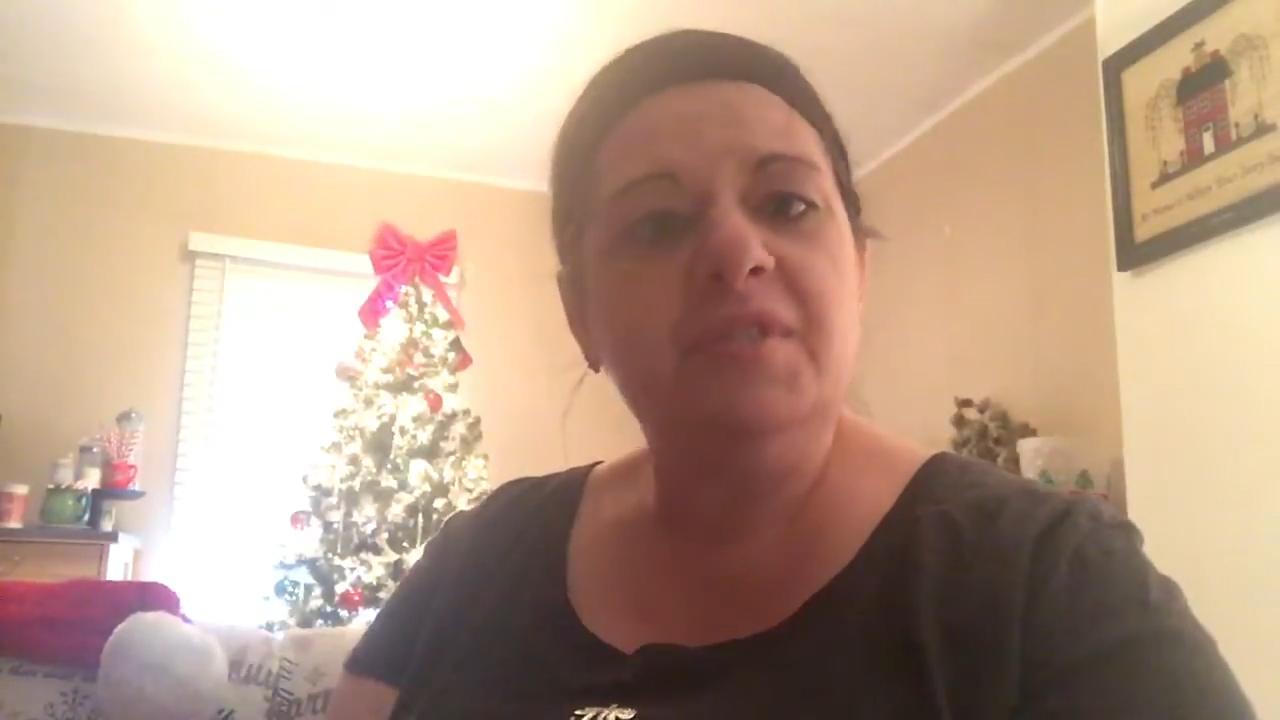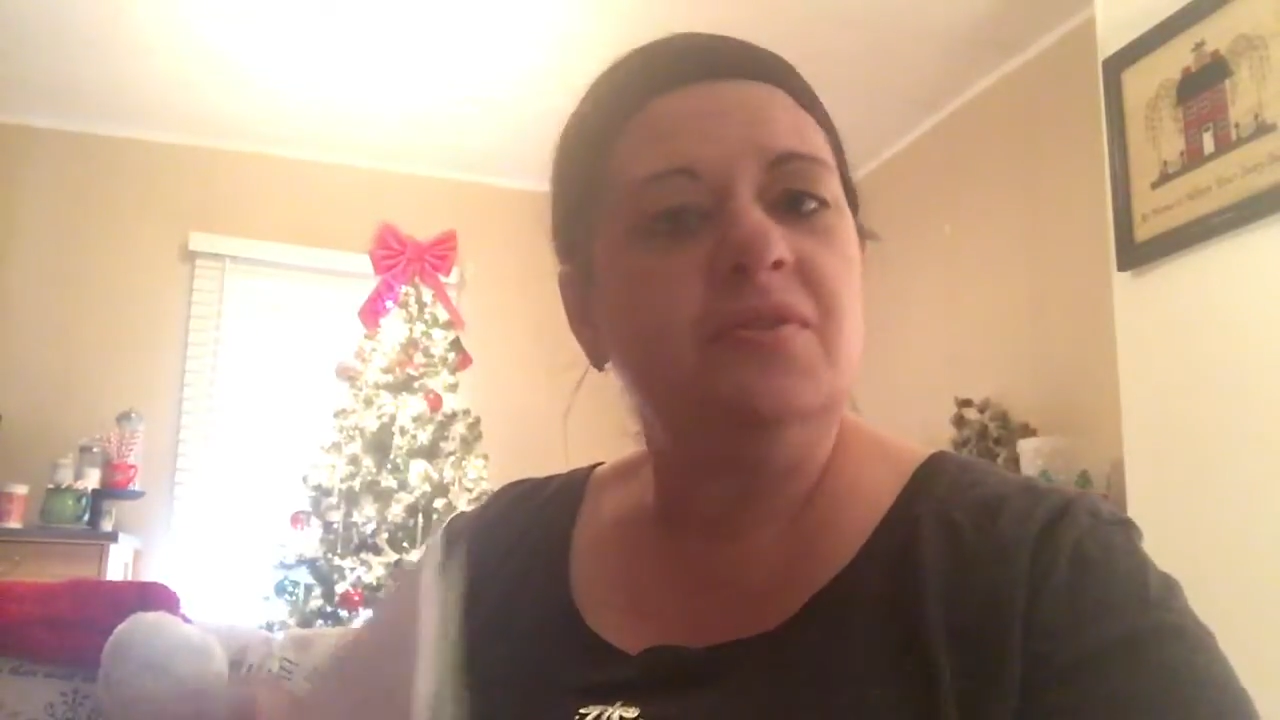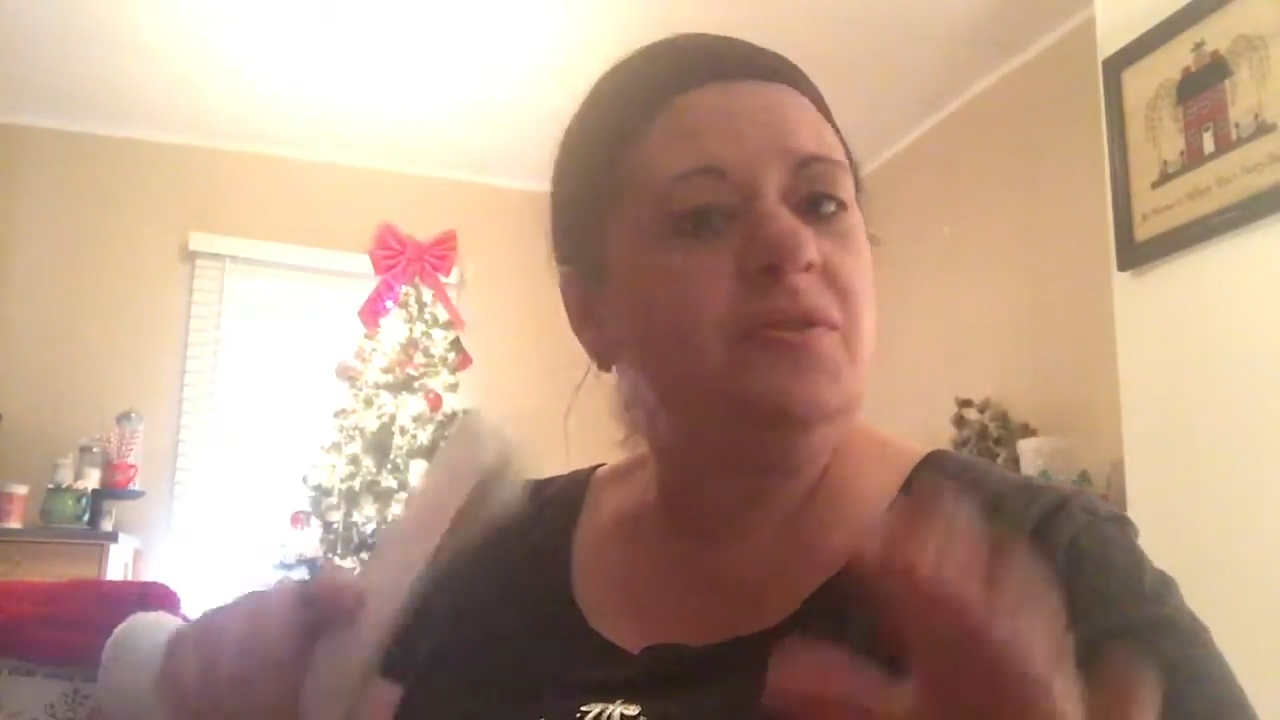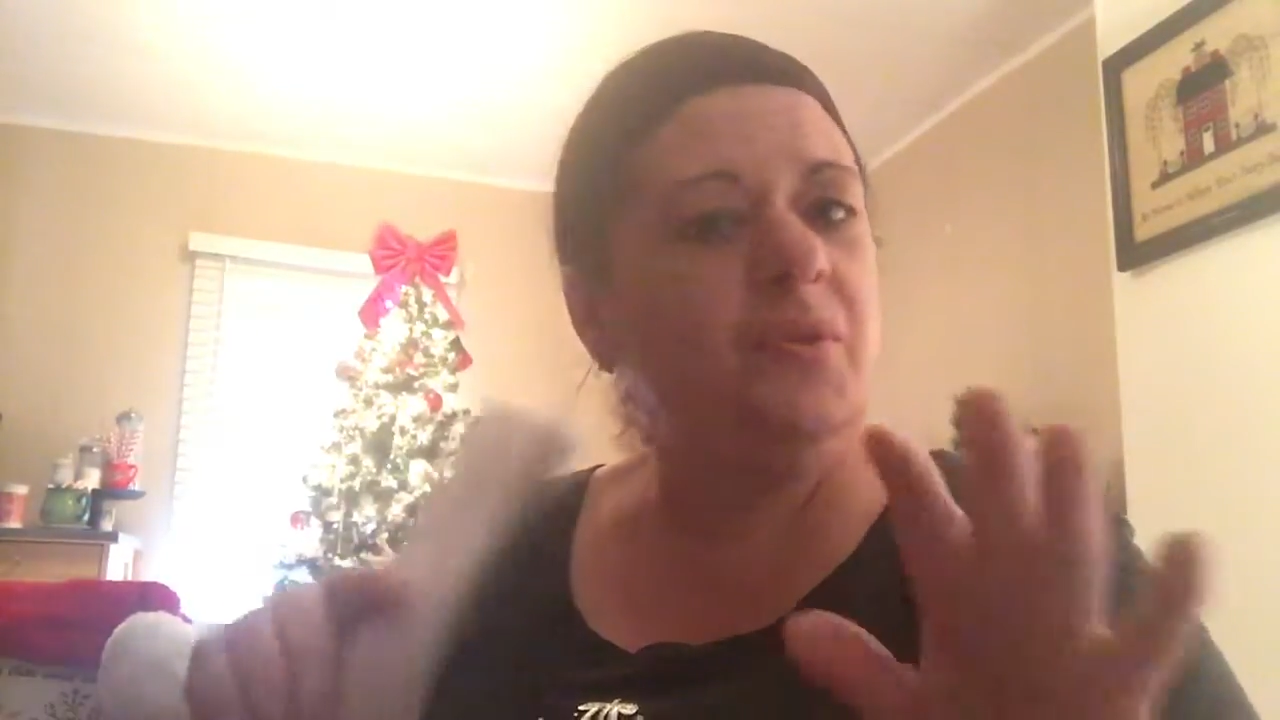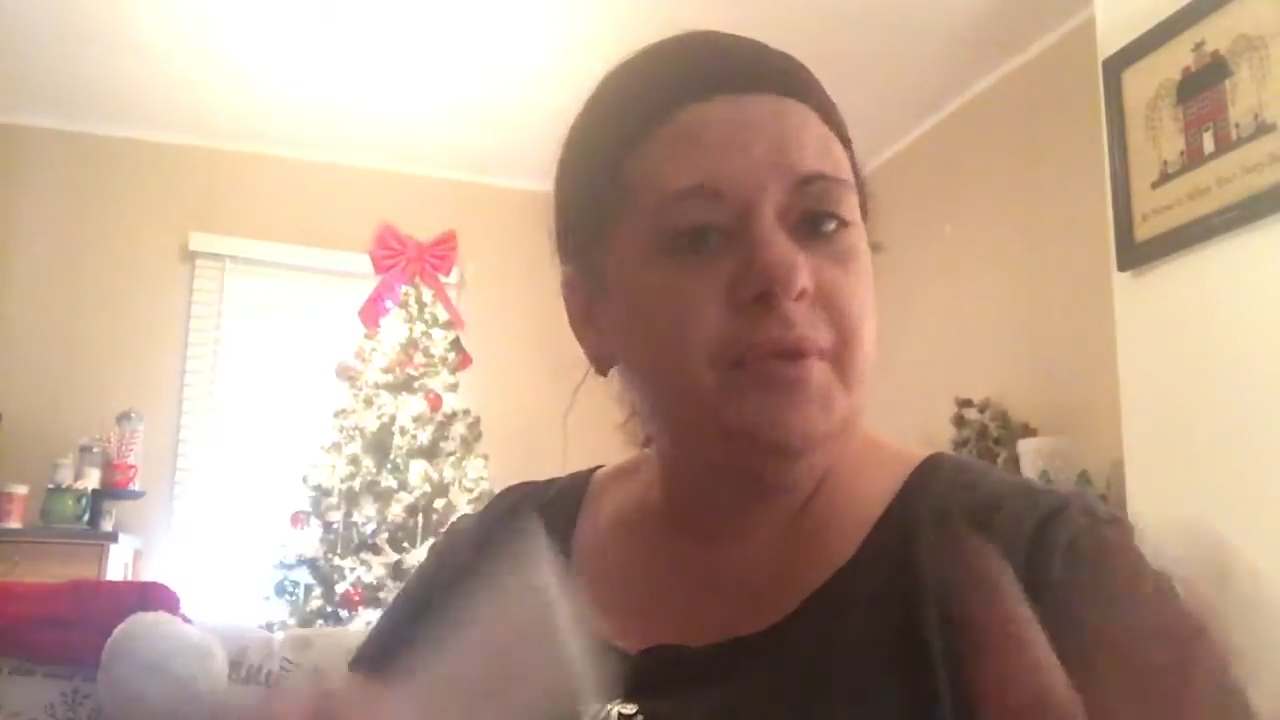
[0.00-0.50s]

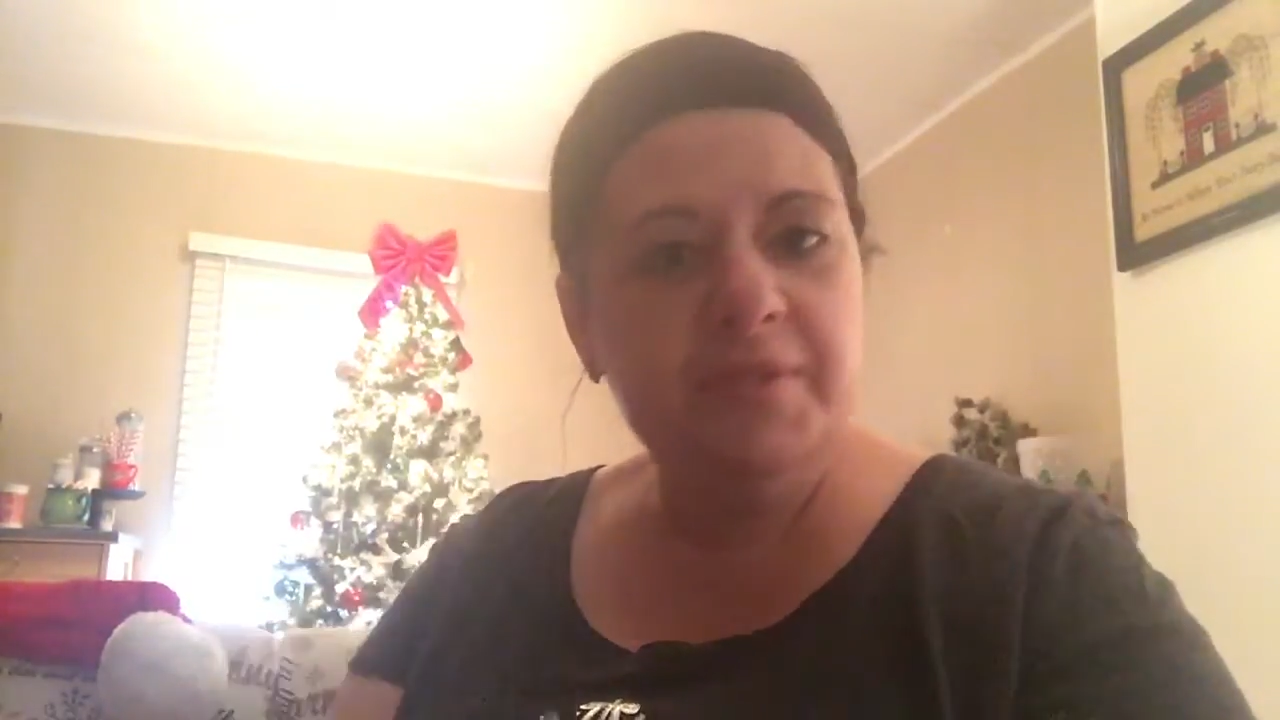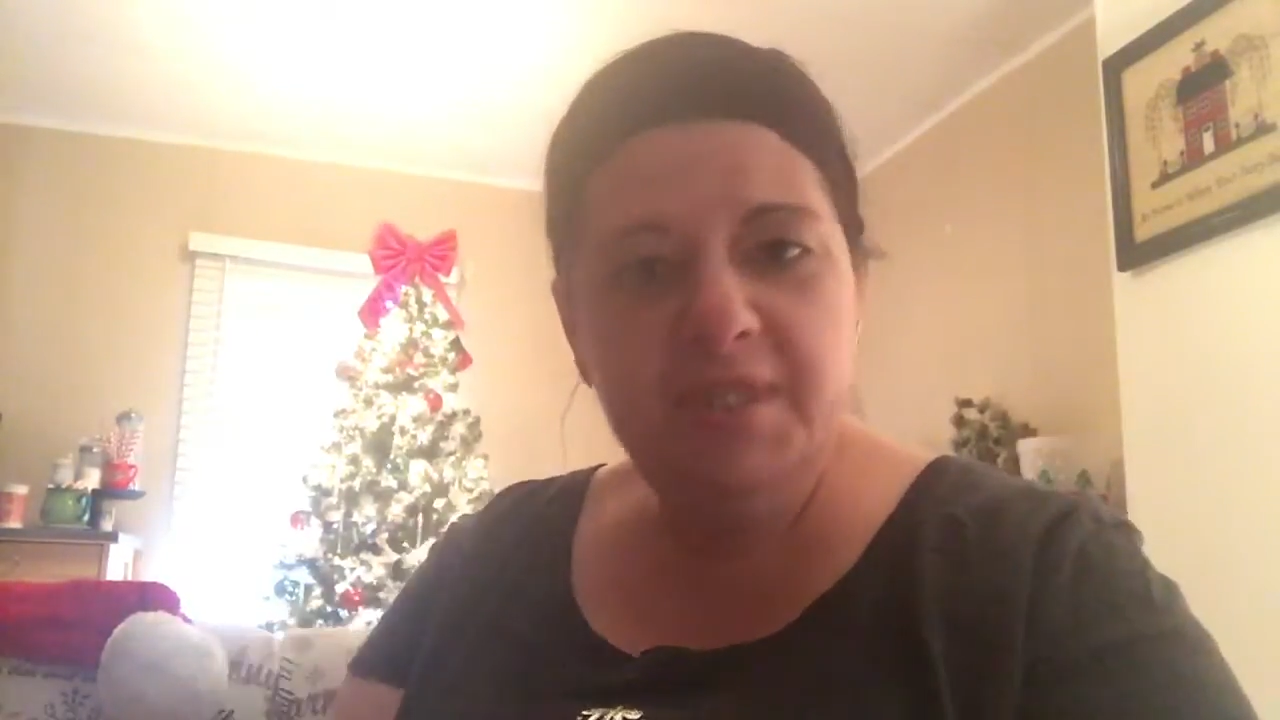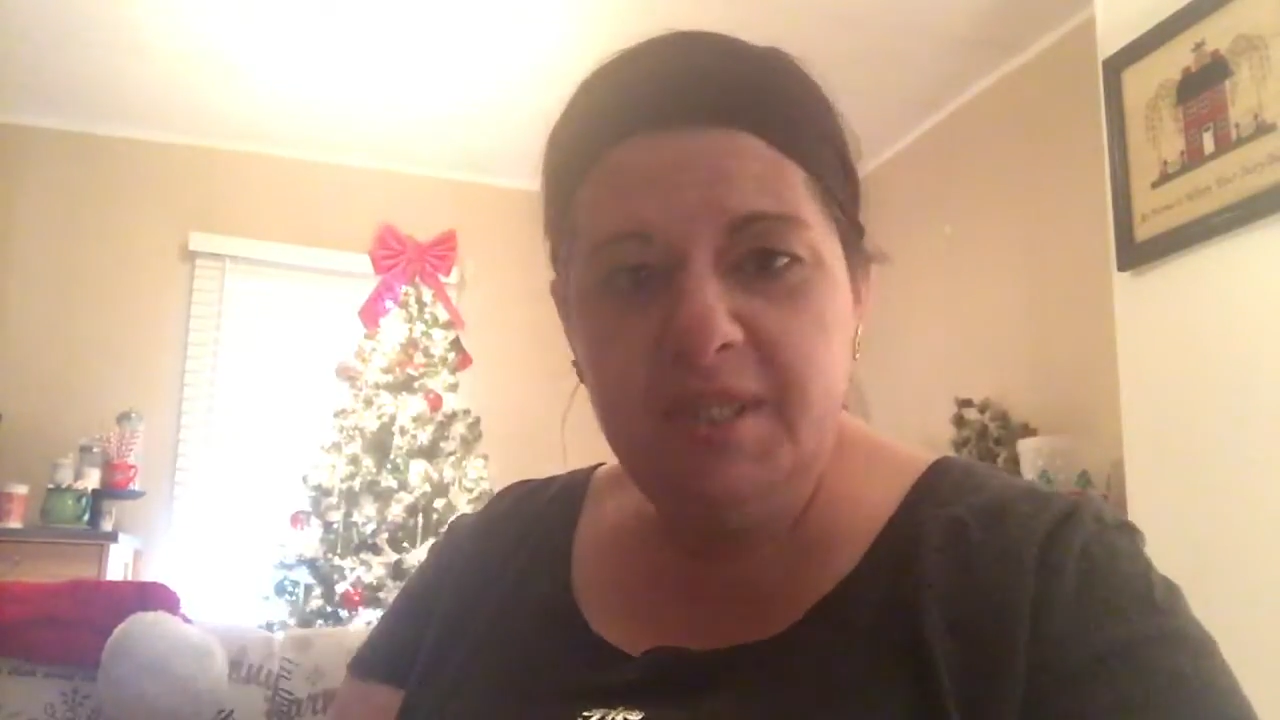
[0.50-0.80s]
and loyalty